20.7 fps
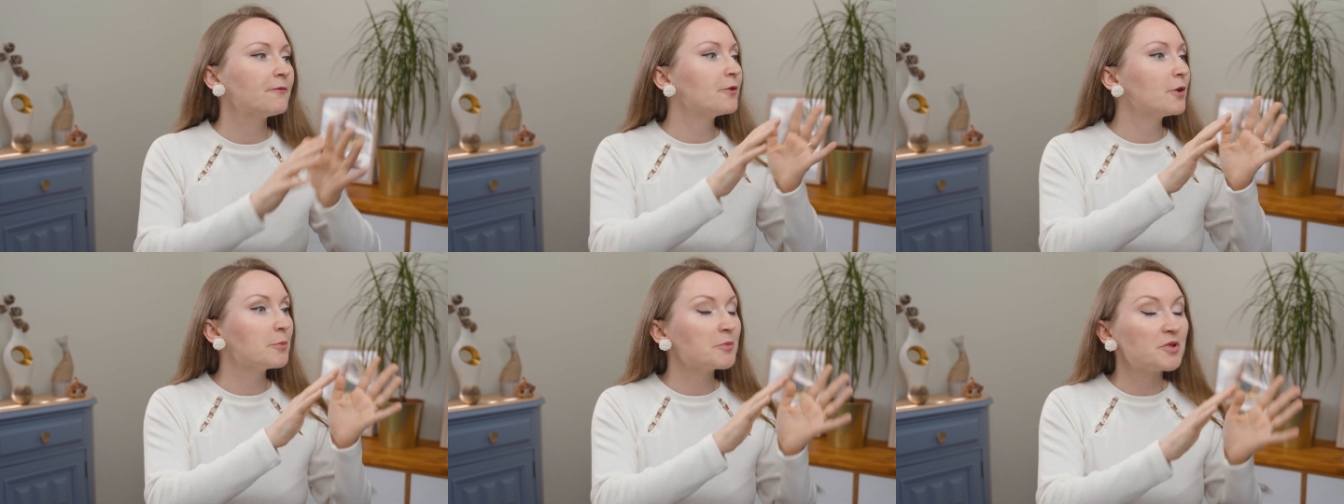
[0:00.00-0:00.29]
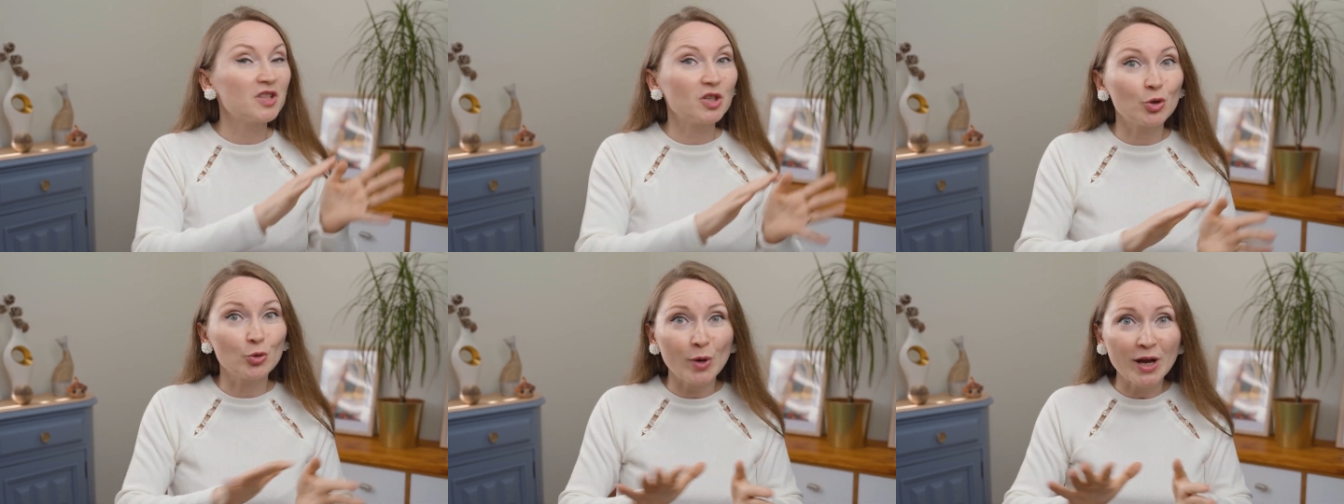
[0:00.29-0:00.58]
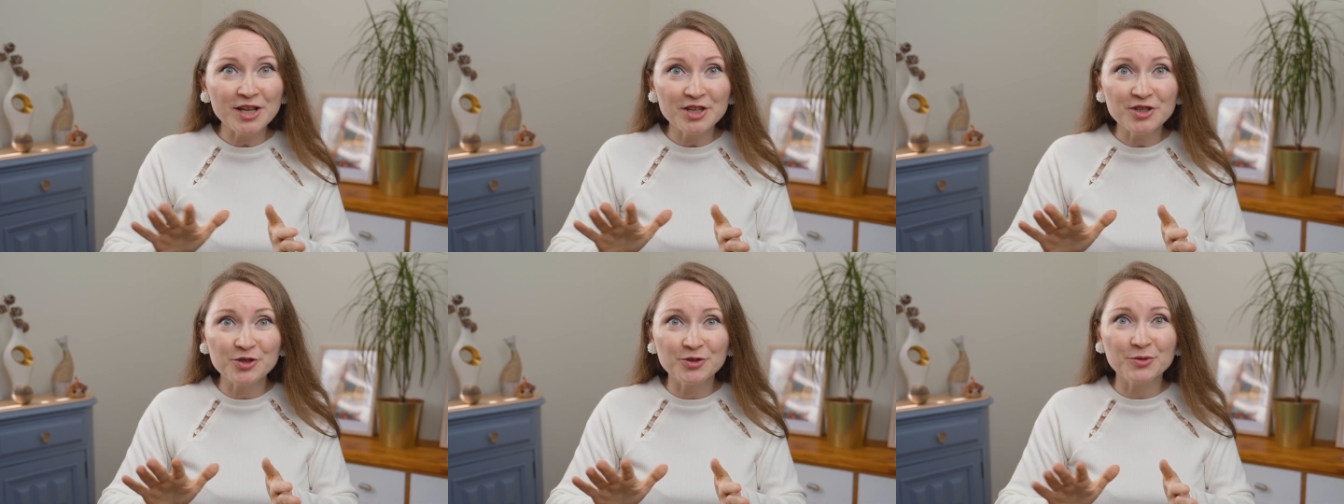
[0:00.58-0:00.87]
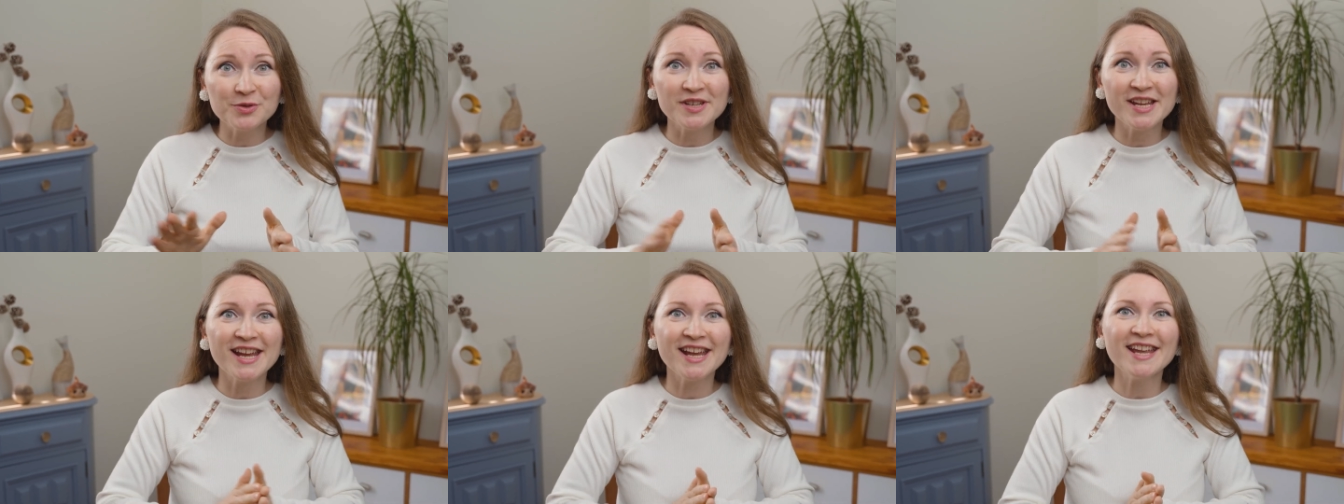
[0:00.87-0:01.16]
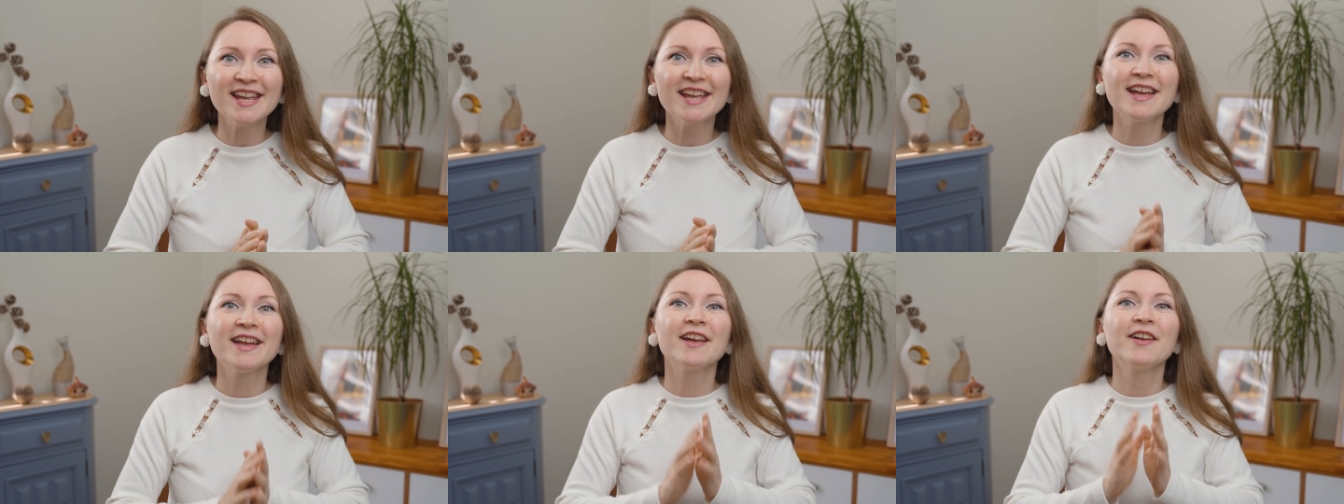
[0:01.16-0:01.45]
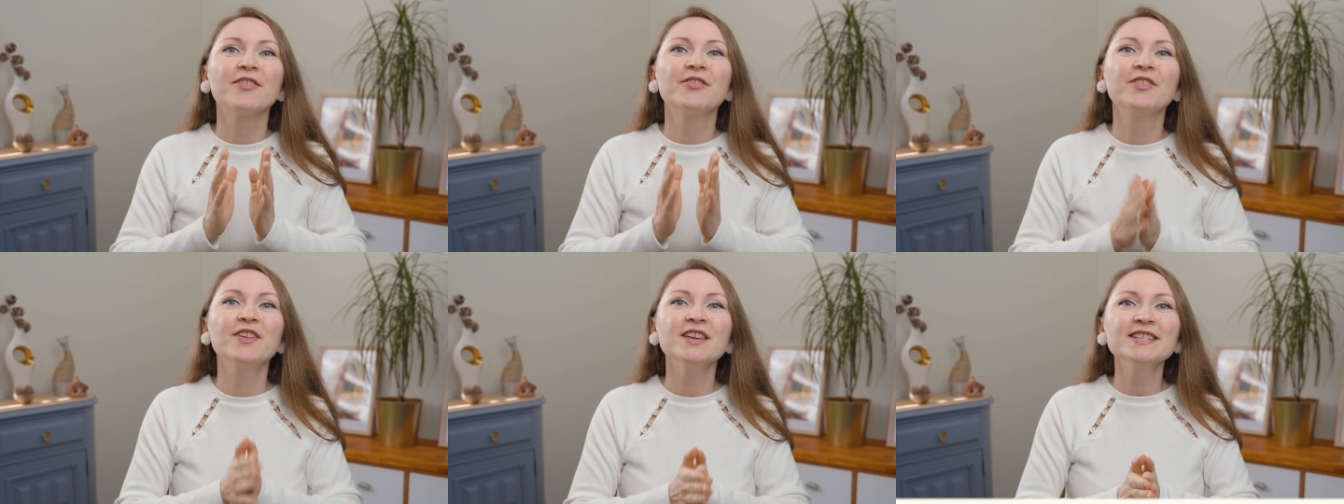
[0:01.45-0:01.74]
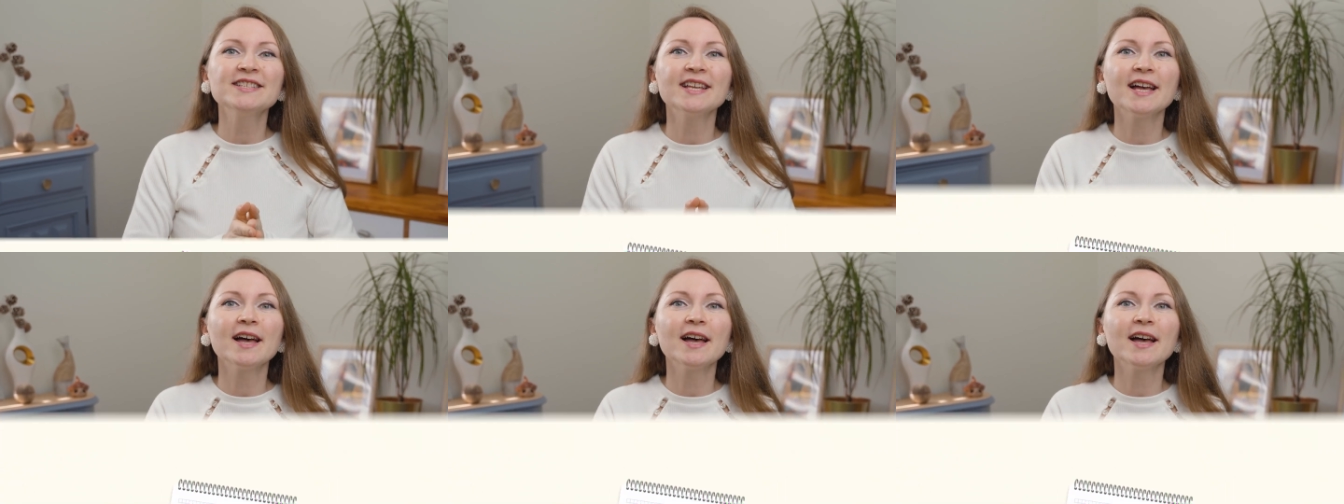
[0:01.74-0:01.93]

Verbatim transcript: from scratch today, these